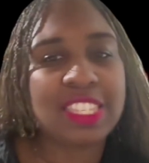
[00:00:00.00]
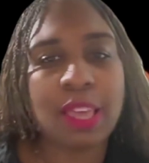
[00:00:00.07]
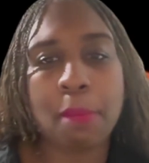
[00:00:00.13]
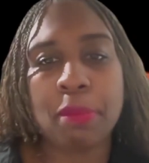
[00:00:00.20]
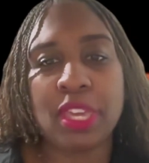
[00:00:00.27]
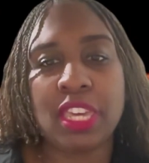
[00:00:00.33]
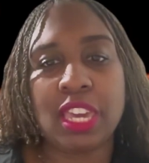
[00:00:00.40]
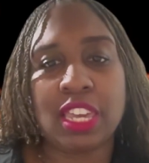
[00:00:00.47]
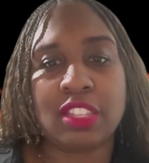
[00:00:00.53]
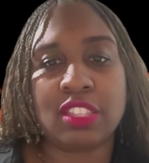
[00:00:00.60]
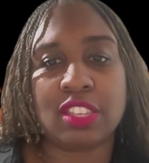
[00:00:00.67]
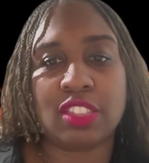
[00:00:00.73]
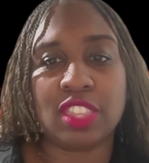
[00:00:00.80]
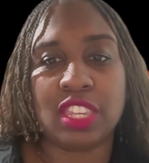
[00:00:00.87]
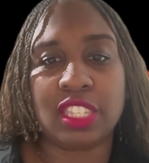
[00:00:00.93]
did
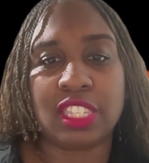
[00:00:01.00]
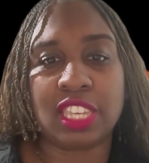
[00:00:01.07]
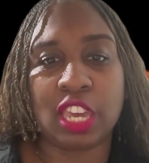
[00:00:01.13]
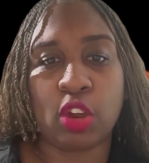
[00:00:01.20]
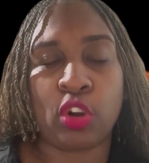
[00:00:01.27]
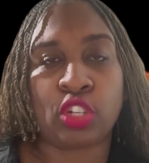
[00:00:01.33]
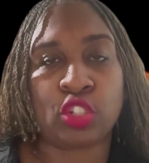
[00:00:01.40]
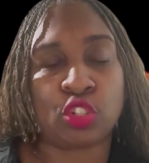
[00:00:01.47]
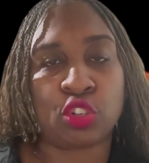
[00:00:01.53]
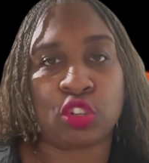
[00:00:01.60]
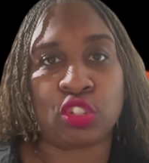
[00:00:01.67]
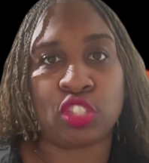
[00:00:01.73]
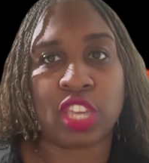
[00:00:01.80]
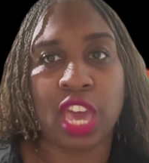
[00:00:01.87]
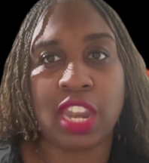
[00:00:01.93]
stepping into these
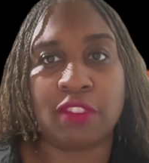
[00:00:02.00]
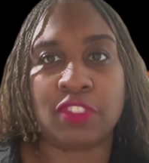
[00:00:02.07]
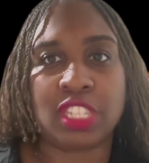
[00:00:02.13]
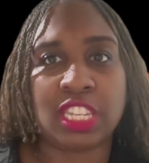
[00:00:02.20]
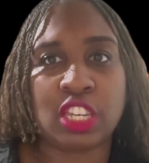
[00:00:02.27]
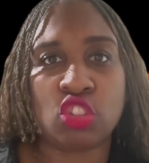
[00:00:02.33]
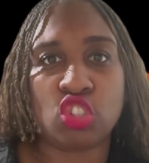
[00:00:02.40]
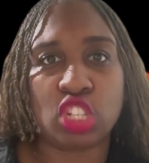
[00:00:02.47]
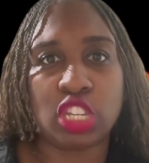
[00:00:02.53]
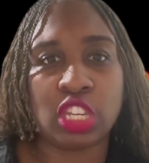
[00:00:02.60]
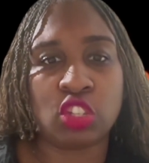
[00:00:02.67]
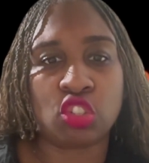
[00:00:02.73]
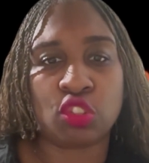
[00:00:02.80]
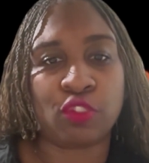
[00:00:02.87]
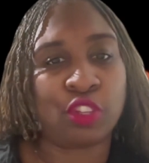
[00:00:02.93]
characters kind of
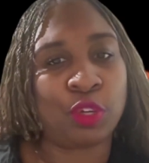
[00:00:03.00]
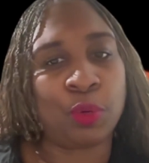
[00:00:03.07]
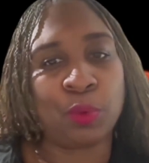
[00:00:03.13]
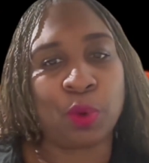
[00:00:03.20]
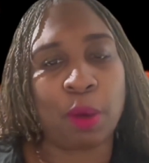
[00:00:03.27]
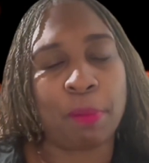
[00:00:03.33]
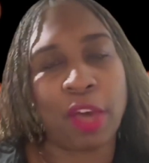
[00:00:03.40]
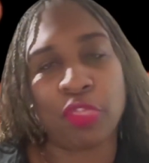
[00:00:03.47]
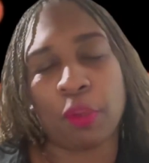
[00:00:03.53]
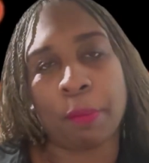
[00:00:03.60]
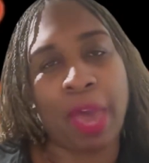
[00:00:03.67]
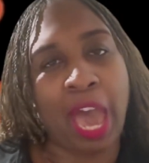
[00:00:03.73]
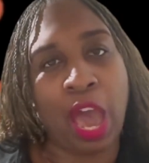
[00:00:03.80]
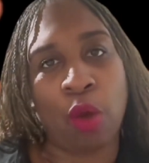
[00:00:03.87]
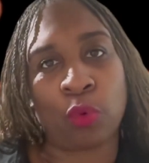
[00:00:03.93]
teach each of you
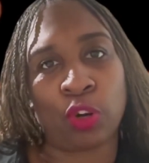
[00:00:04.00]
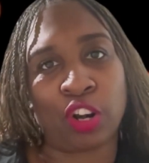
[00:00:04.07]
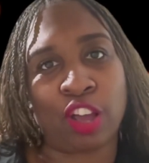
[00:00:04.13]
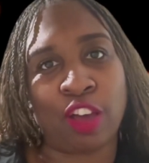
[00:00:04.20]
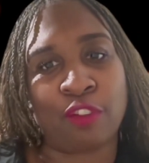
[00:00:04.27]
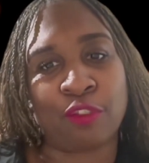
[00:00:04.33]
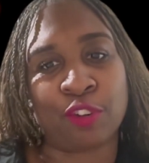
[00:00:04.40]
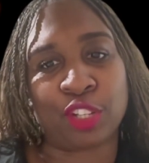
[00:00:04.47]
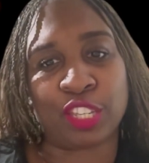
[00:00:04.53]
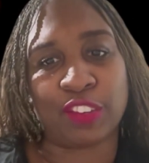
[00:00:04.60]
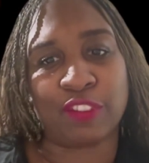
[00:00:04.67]
about the power of